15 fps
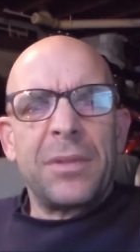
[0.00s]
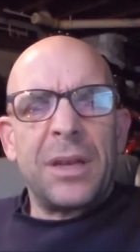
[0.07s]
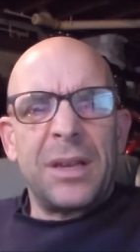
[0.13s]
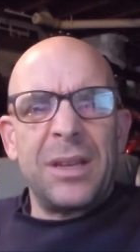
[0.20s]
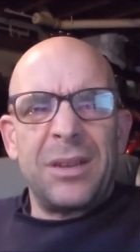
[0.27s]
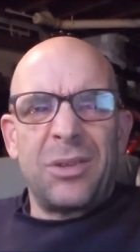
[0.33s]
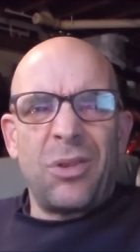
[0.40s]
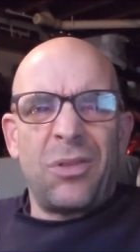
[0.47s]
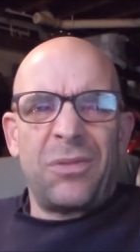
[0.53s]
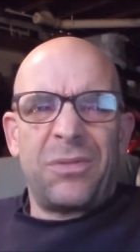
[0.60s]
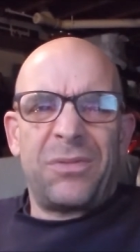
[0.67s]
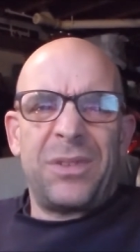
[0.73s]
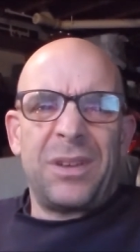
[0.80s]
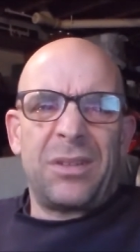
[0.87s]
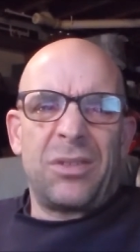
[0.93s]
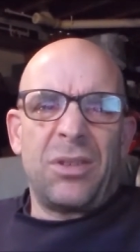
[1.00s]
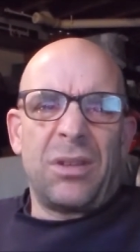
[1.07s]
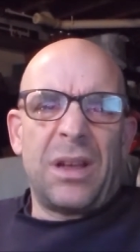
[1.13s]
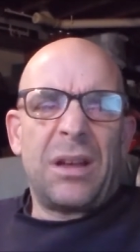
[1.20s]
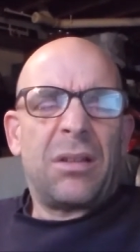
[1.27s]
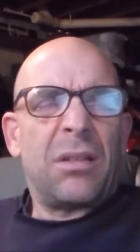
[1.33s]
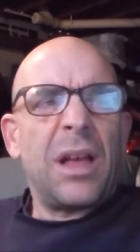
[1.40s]
and it don't fit
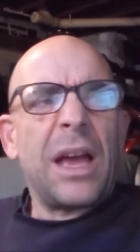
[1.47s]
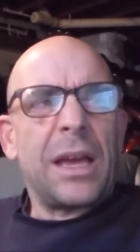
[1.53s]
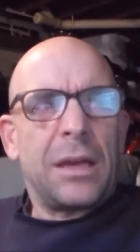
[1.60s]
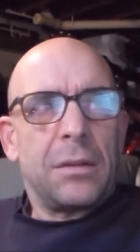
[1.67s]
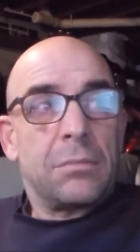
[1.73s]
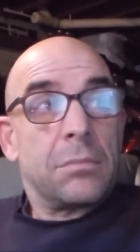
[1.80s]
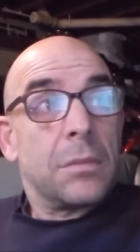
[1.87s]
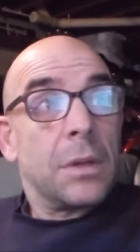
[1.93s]
good. I don't like it.